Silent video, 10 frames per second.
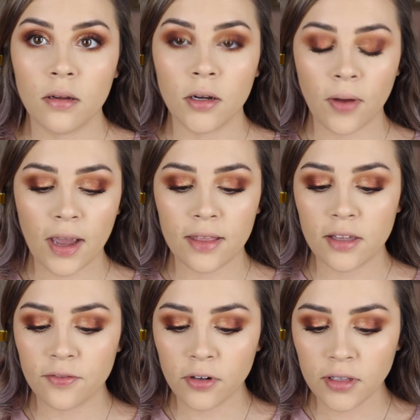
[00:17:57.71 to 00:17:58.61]
Okay, and
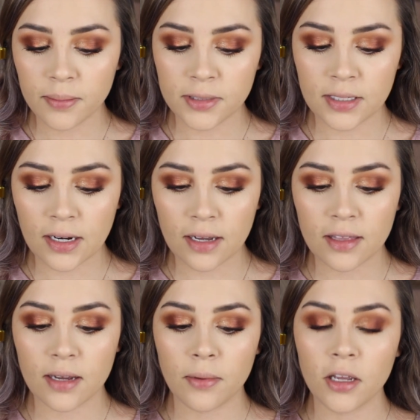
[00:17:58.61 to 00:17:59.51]
then for lips today, I
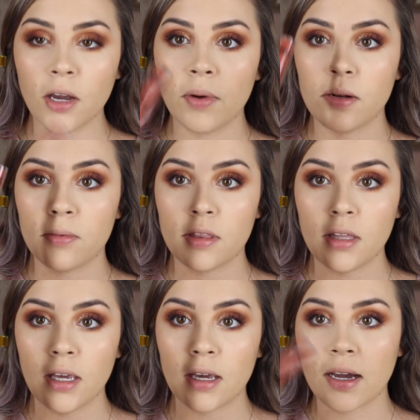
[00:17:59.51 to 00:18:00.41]
think I'm going to go in with
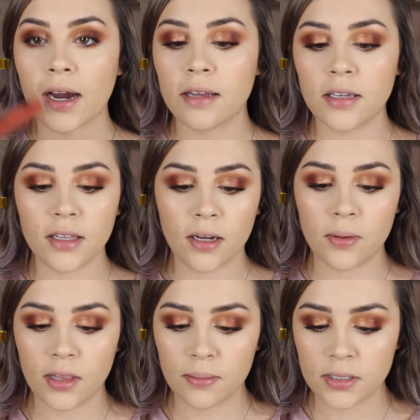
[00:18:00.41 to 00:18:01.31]
the Kylie
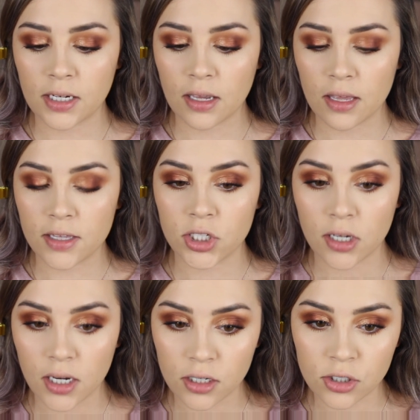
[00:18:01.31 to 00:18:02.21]
liquid lipstick in the
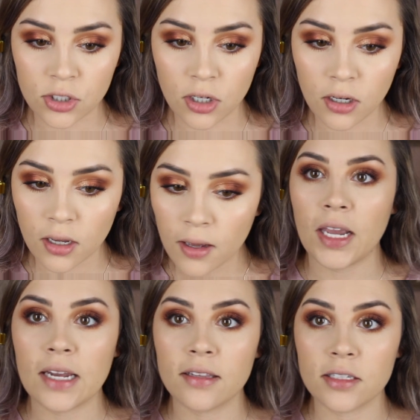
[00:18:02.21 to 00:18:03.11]
shade Shook,
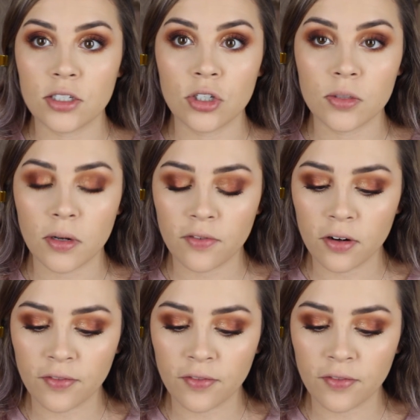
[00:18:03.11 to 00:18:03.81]
and this is just one of her